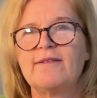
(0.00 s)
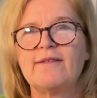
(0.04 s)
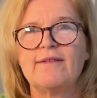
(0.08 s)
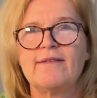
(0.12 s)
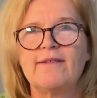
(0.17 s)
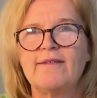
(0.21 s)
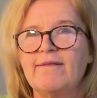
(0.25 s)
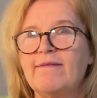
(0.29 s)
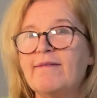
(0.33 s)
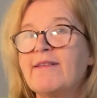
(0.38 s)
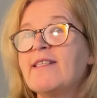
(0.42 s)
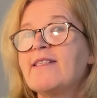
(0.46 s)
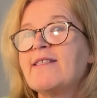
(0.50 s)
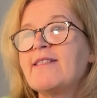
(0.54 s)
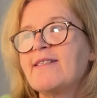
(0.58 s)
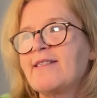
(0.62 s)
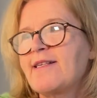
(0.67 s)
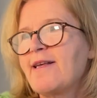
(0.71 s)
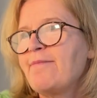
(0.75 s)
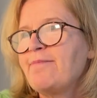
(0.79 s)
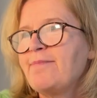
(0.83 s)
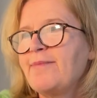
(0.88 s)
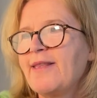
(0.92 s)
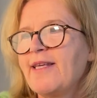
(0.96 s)
this
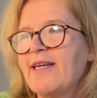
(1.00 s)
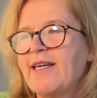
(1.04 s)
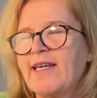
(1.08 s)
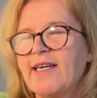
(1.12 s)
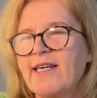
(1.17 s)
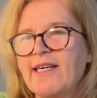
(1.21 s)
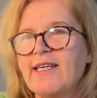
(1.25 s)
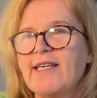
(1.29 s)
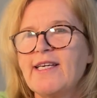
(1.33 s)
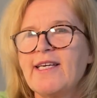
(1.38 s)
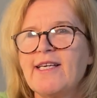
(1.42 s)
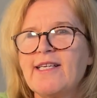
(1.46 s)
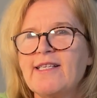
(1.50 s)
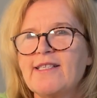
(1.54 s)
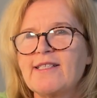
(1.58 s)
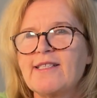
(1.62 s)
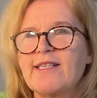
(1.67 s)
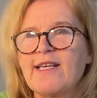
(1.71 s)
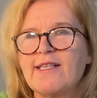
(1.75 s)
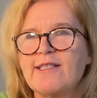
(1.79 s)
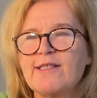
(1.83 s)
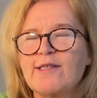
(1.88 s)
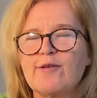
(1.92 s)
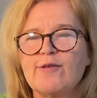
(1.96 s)
something is.
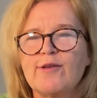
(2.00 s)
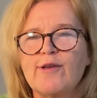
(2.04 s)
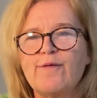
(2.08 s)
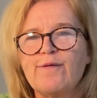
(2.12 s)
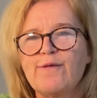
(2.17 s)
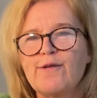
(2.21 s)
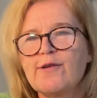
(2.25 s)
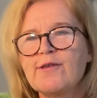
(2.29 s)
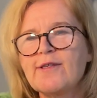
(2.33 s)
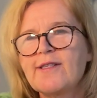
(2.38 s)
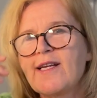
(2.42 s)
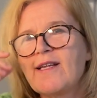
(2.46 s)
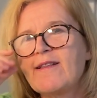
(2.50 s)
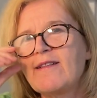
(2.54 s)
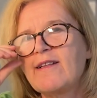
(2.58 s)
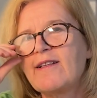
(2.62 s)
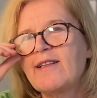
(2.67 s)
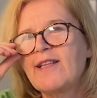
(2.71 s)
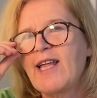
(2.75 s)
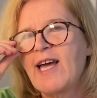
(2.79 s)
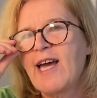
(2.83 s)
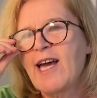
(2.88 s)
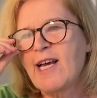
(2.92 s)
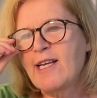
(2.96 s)
And so the first and the
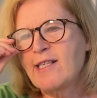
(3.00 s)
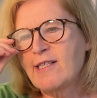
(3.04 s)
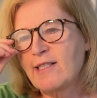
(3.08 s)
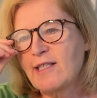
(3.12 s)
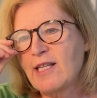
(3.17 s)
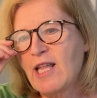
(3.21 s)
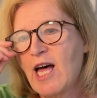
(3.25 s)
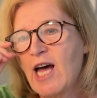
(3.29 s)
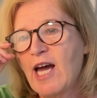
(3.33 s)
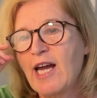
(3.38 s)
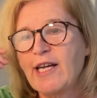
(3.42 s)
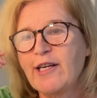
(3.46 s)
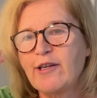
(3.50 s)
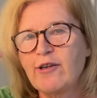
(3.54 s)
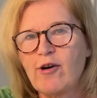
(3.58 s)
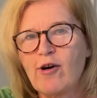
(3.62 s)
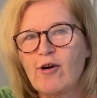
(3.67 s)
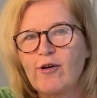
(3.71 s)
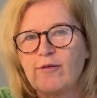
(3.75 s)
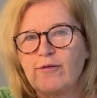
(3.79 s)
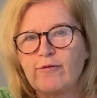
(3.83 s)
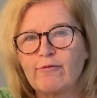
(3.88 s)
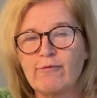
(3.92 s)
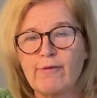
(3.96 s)
last line
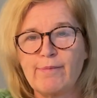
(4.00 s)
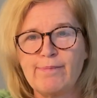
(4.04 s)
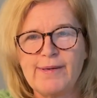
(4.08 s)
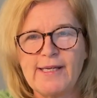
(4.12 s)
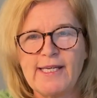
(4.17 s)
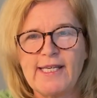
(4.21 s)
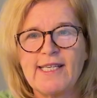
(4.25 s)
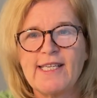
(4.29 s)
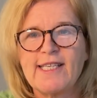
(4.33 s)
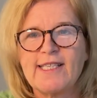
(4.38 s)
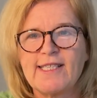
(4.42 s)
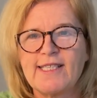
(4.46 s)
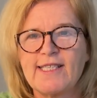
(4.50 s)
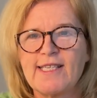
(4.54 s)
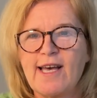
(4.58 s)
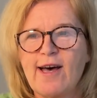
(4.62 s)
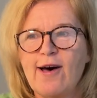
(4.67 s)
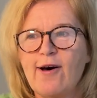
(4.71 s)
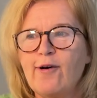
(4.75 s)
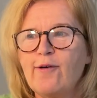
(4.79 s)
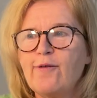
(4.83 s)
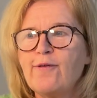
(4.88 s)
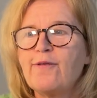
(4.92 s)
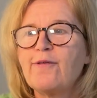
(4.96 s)
repeat
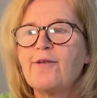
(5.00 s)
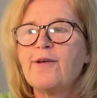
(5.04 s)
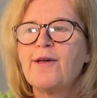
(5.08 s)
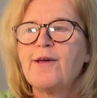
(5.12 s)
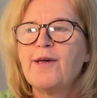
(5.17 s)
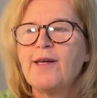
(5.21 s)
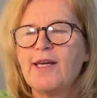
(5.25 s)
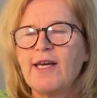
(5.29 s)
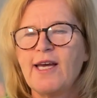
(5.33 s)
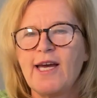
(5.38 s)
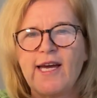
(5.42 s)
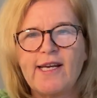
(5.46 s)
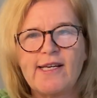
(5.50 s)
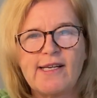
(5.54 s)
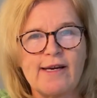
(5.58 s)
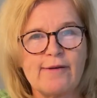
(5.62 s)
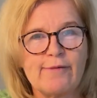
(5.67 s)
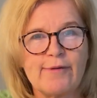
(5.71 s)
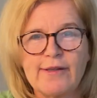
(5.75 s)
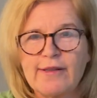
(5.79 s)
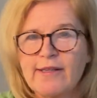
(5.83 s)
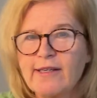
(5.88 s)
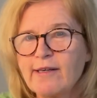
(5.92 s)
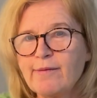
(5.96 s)
itself, and
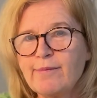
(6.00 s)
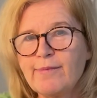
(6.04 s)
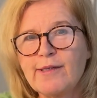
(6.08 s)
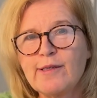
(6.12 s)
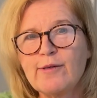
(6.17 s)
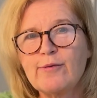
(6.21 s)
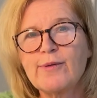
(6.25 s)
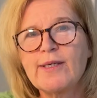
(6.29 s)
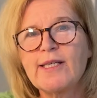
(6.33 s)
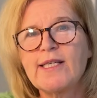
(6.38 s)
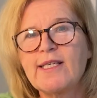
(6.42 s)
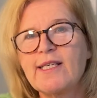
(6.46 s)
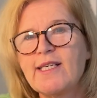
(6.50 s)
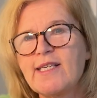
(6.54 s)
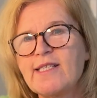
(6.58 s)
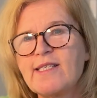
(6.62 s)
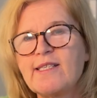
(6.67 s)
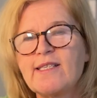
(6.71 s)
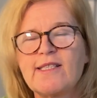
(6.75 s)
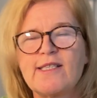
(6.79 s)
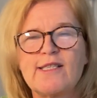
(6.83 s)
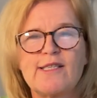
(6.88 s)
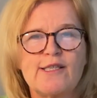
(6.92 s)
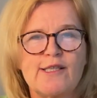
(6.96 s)
everything in between is
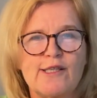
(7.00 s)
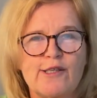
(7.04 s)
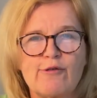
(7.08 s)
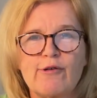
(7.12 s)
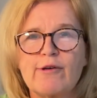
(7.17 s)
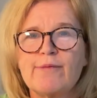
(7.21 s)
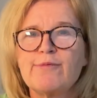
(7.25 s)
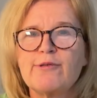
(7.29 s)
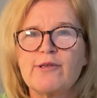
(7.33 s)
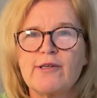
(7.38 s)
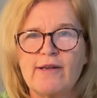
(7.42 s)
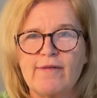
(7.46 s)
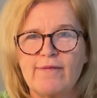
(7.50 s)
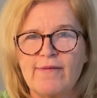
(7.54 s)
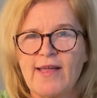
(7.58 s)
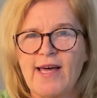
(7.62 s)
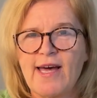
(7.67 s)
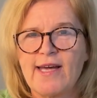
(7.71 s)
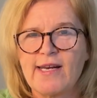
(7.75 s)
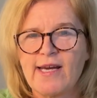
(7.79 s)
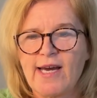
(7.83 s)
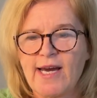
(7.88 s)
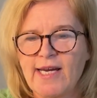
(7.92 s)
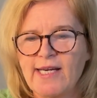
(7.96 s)
the description of
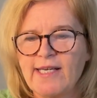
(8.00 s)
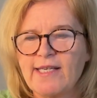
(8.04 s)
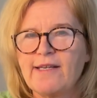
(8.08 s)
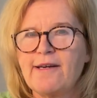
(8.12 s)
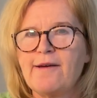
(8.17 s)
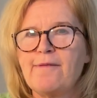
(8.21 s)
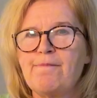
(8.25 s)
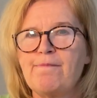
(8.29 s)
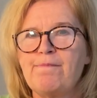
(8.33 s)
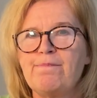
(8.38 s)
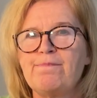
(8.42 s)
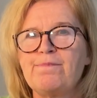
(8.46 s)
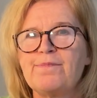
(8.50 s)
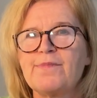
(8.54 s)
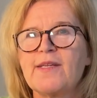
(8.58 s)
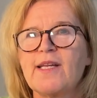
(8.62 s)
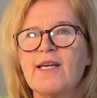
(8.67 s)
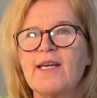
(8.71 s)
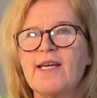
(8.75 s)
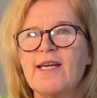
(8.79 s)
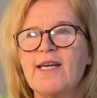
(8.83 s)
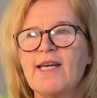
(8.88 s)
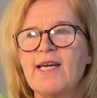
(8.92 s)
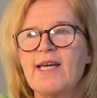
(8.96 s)
that item.
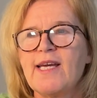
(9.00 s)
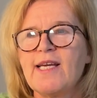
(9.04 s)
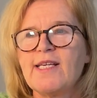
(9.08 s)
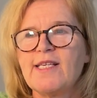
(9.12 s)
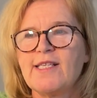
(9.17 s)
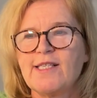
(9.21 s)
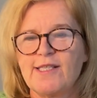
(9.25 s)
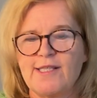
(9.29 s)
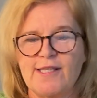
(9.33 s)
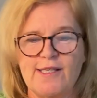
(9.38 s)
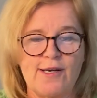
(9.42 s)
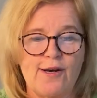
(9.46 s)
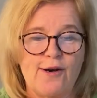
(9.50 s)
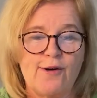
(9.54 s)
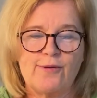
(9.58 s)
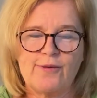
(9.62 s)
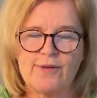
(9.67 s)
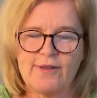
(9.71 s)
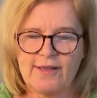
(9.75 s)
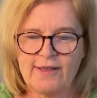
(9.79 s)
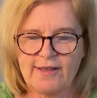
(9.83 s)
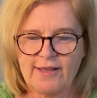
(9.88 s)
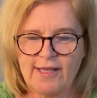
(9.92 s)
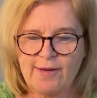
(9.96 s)
So
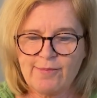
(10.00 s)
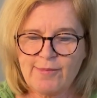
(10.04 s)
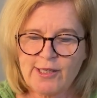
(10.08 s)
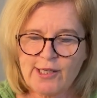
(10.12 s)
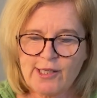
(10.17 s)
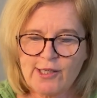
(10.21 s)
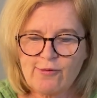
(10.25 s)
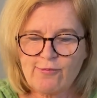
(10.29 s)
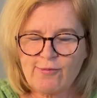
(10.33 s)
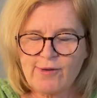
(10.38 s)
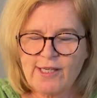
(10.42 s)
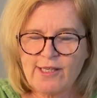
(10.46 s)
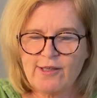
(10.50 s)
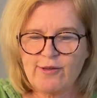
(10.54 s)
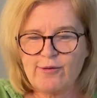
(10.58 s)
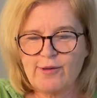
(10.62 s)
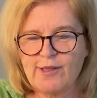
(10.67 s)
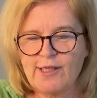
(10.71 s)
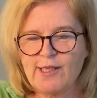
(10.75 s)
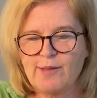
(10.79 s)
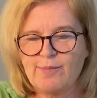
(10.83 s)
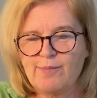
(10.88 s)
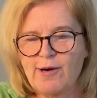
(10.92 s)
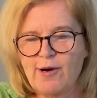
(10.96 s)
let me just read you
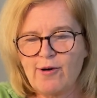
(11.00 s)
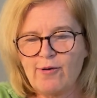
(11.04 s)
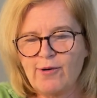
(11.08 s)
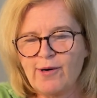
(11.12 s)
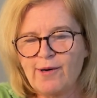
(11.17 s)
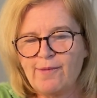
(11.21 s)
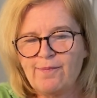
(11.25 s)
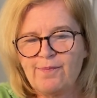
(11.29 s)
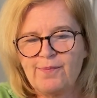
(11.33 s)
this poem.